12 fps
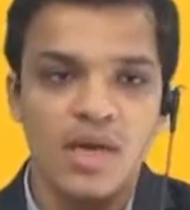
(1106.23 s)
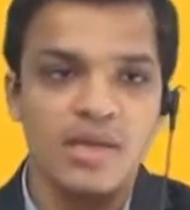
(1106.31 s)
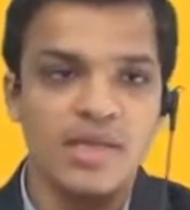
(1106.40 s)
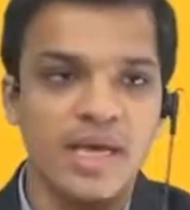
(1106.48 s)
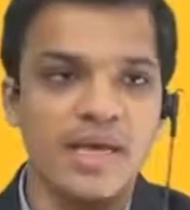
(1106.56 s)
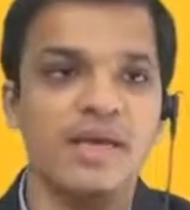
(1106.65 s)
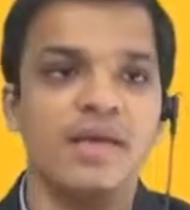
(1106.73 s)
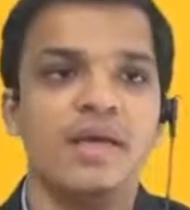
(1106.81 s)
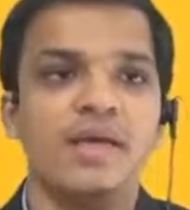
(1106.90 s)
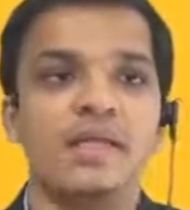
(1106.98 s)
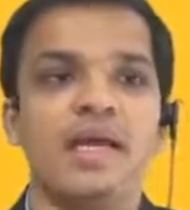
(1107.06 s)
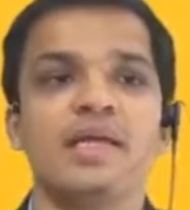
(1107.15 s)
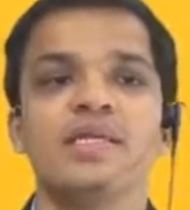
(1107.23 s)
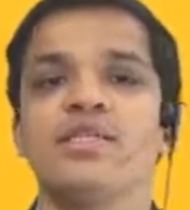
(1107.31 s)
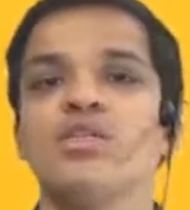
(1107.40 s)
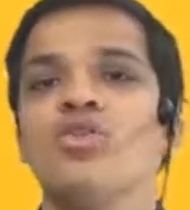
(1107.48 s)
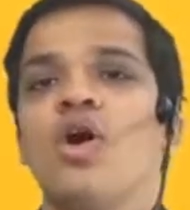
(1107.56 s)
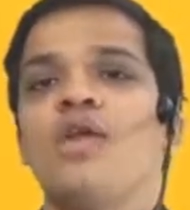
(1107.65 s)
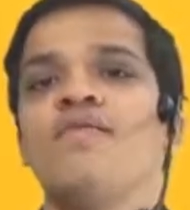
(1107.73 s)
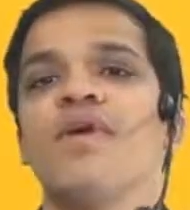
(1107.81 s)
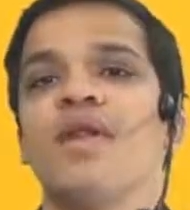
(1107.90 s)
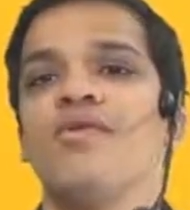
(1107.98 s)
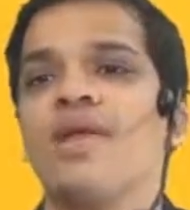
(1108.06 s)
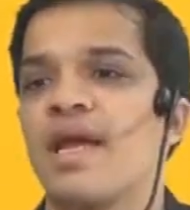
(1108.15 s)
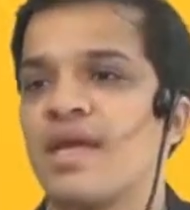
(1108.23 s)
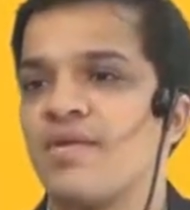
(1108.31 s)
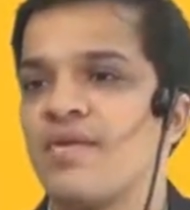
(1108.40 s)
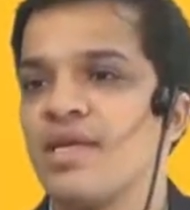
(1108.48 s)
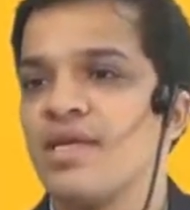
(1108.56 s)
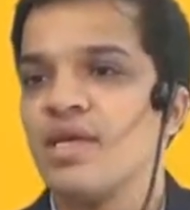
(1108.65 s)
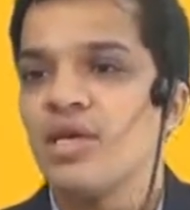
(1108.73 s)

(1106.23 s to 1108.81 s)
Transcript: then that is a non-value added activity.